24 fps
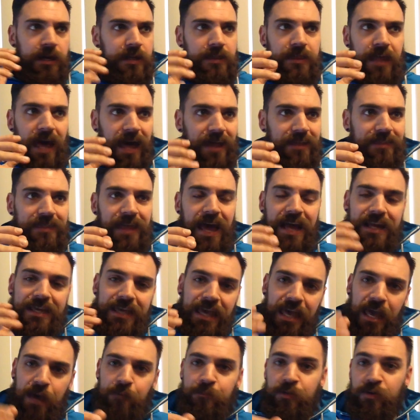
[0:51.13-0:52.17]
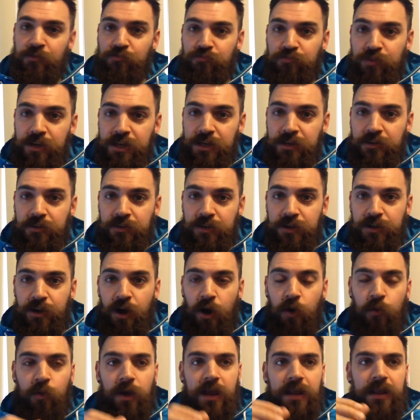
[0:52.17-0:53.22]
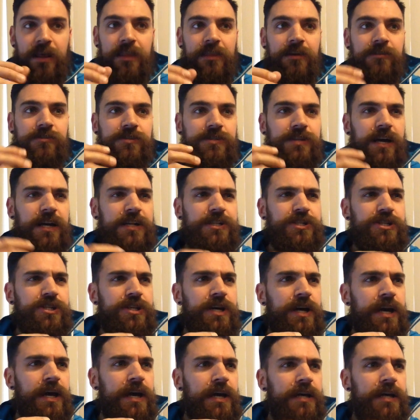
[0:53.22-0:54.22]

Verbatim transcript: that, that can't be real, you know, and, and there's such